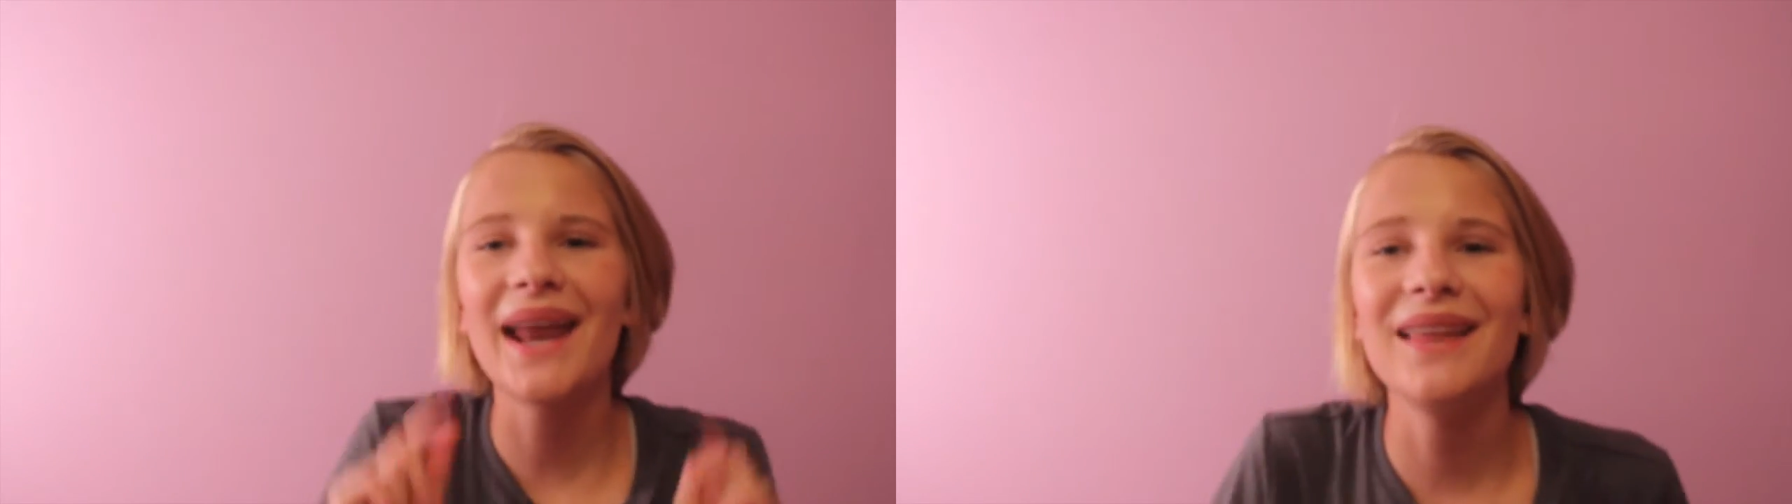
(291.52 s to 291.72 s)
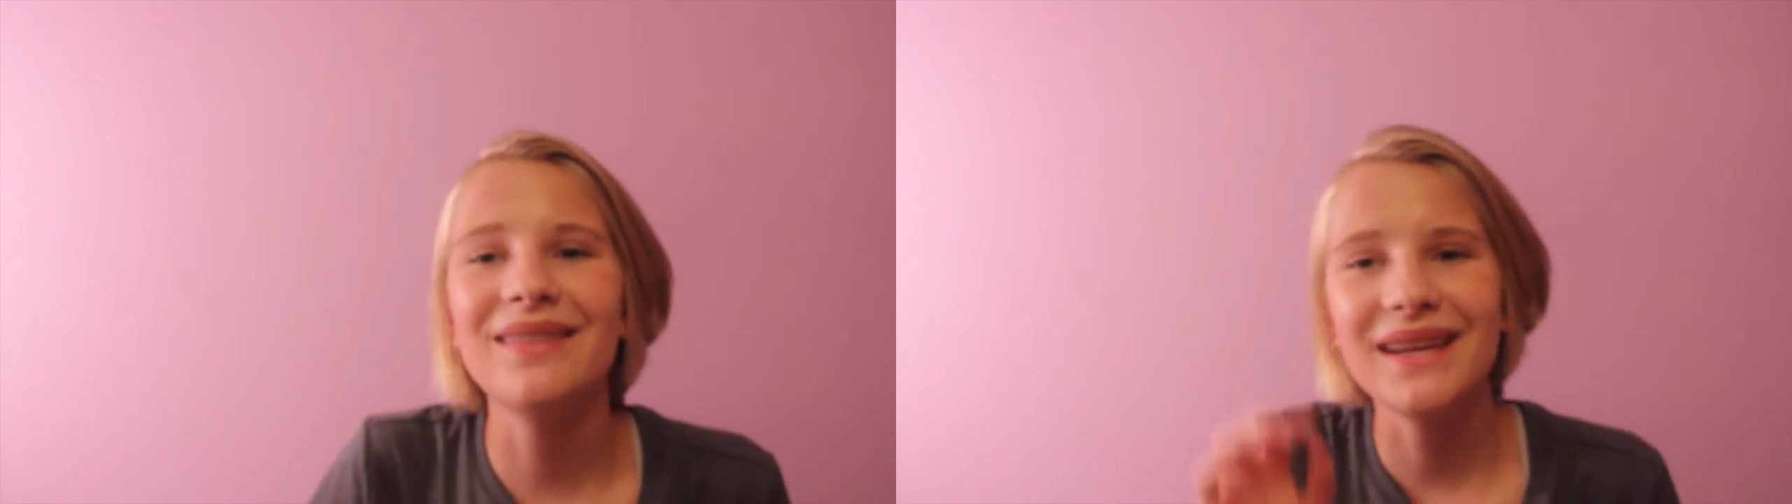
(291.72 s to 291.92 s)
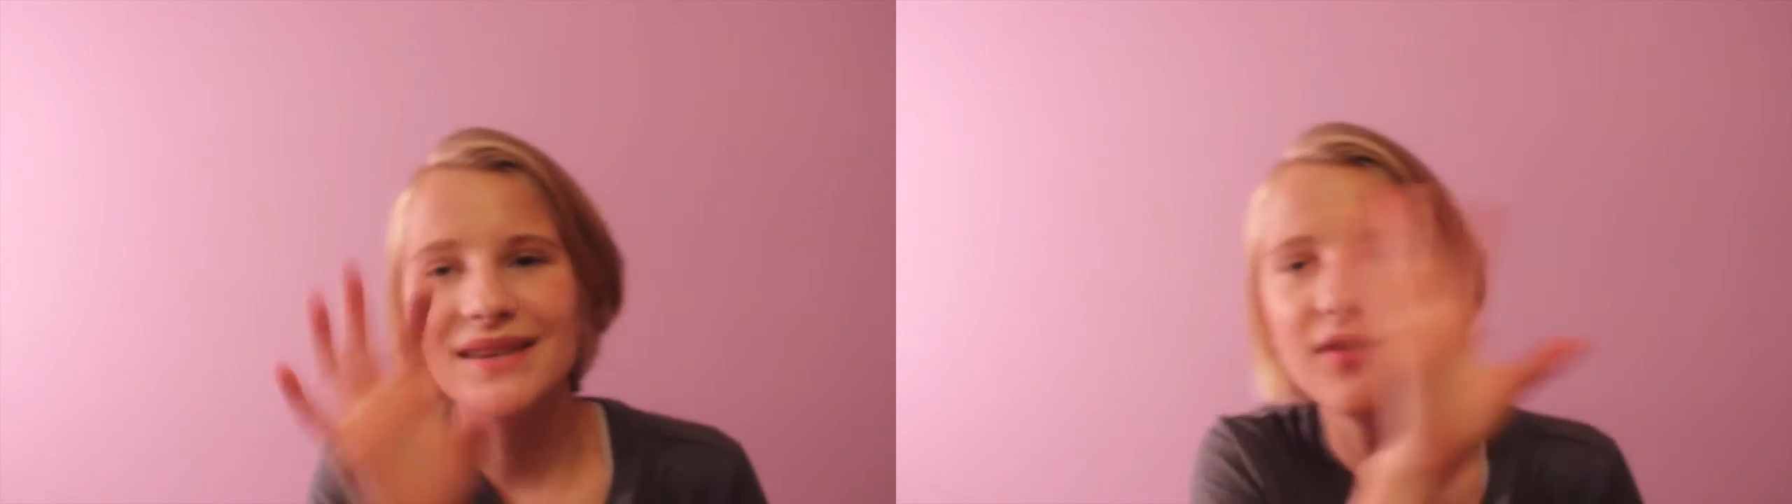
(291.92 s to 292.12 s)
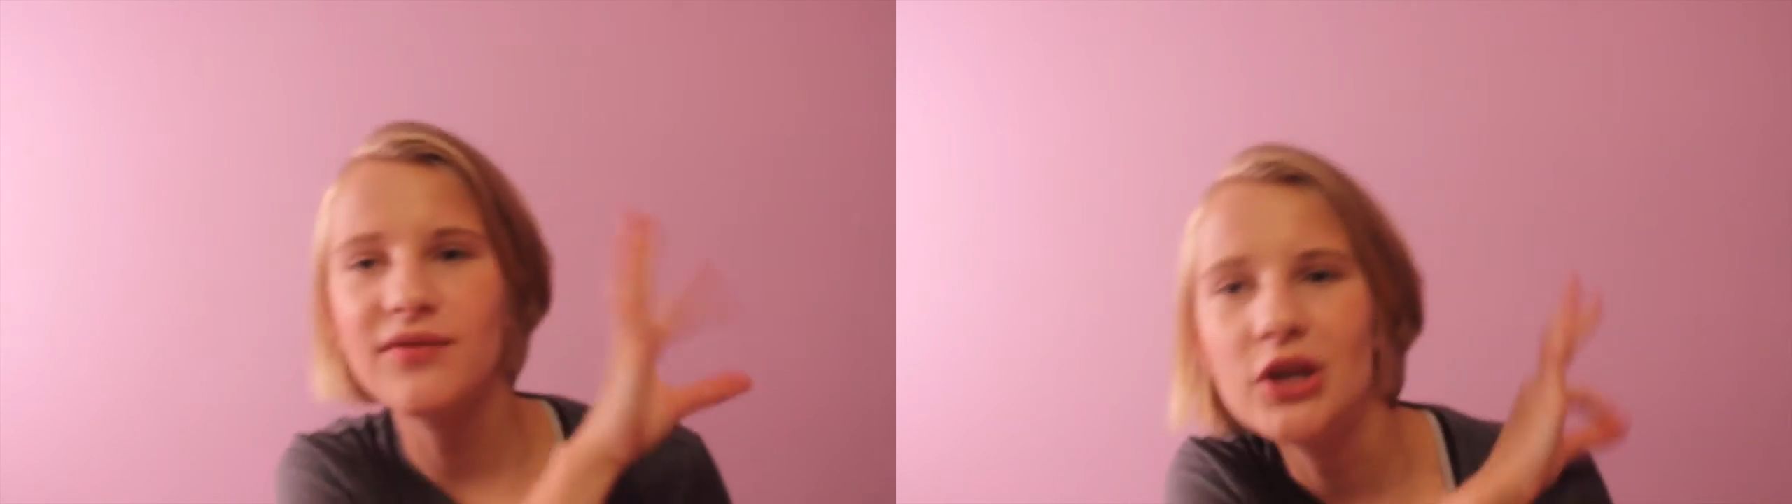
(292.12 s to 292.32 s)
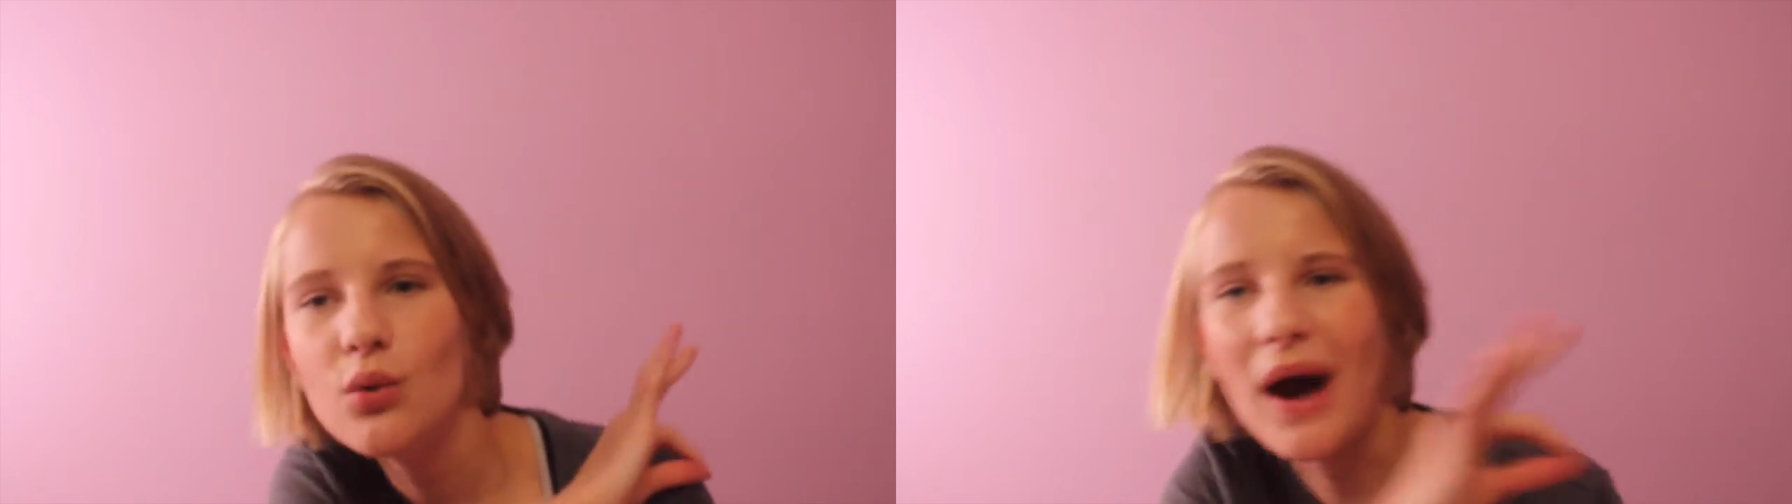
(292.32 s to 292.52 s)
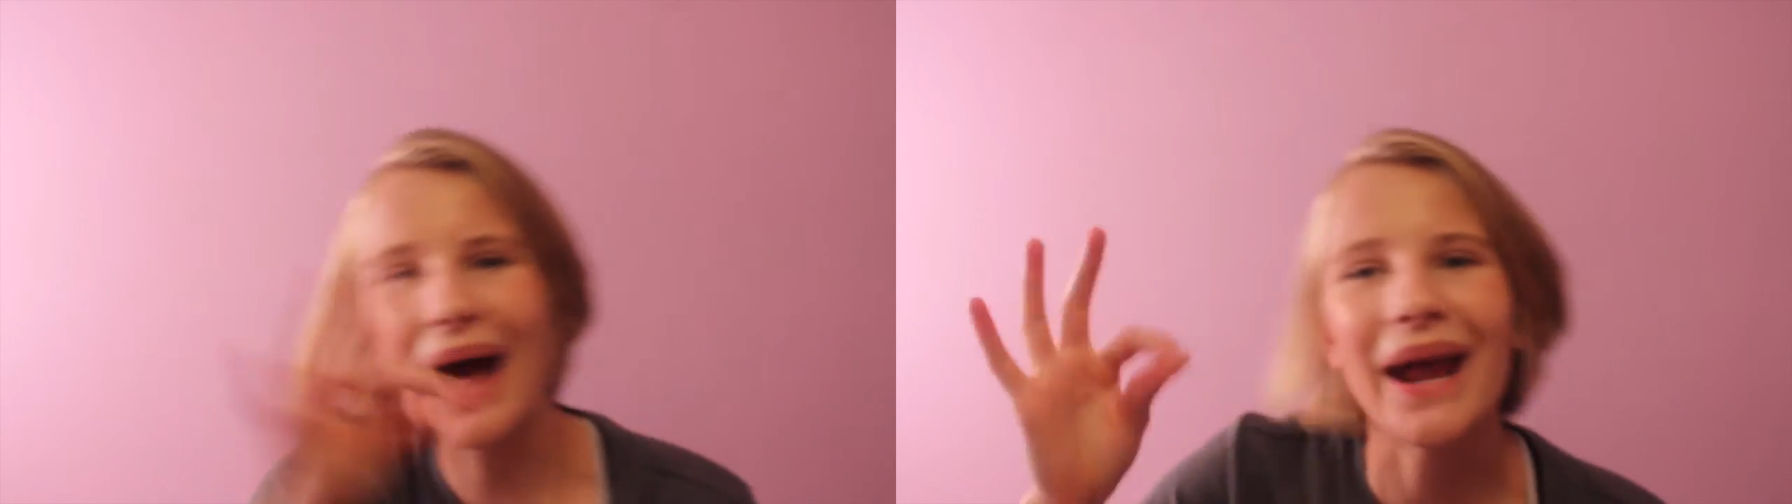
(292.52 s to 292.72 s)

add in these few